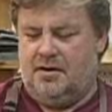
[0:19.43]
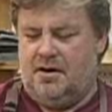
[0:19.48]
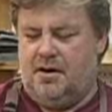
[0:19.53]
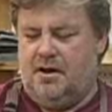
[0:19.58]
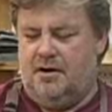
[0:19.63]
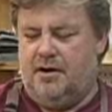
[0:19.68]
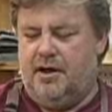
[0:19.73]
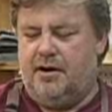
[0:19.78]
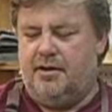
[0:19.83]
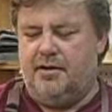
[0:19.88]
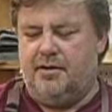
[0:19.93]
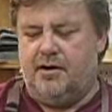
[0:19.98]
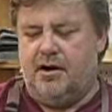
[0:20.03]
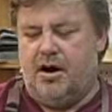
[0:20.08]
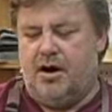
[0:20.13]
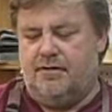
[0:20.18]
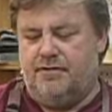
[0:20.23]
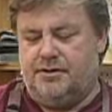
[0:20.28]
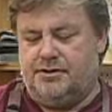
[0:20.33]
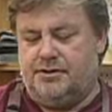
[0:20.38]
A lot of the
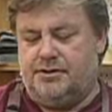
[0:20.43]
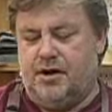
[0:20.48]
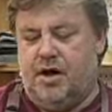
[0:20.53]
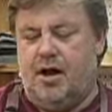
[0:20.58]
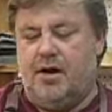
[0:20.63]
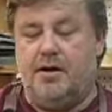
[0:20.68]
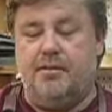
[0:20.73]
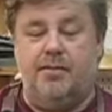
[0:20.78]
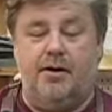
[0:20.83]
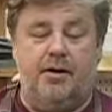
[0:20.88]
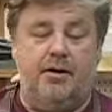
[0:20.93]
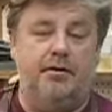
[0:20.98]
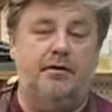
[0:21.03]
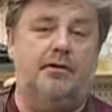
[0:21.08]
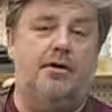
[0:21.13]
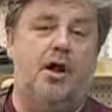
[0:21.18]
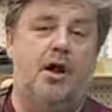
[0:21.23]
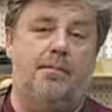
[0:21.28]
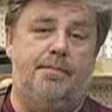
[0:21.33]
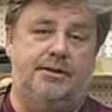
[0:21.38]
carvers talk about it. In
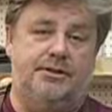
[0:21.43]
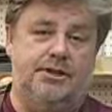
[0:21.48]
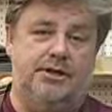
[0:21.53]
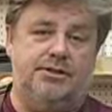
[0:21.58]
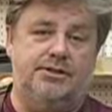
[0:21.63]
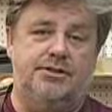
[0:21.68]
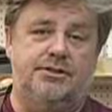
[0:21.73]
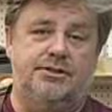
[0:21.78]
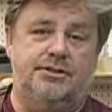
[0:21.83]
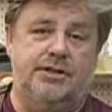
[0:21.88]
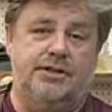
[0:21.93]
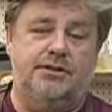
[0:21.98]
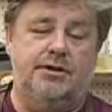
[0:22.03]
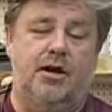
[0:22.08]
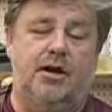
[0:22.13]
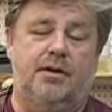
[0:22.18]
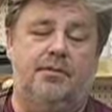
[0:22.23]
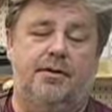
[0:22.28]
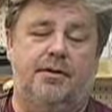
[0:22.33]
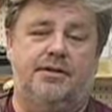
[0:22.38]
the competitions, they
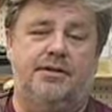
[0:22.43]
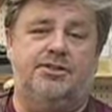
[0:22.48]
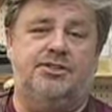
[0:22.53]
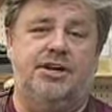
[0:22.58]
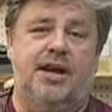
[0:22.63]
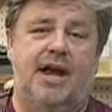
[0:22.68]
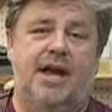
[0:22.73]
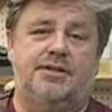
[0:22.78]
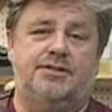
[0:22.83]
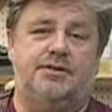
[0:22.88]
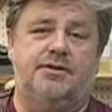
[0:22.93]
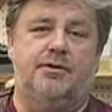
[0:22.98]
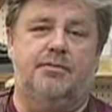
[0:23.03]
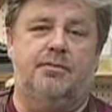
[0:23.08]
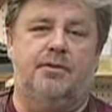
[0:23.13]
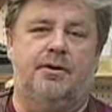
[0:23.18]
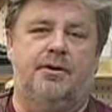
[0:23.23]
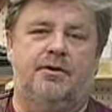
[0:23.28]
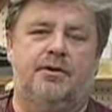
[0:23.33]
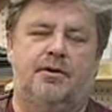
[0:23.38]
talk about the jazz of the
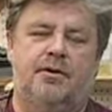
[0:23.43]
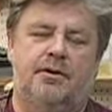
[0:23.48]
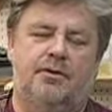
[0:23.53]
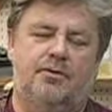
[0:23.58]
bird.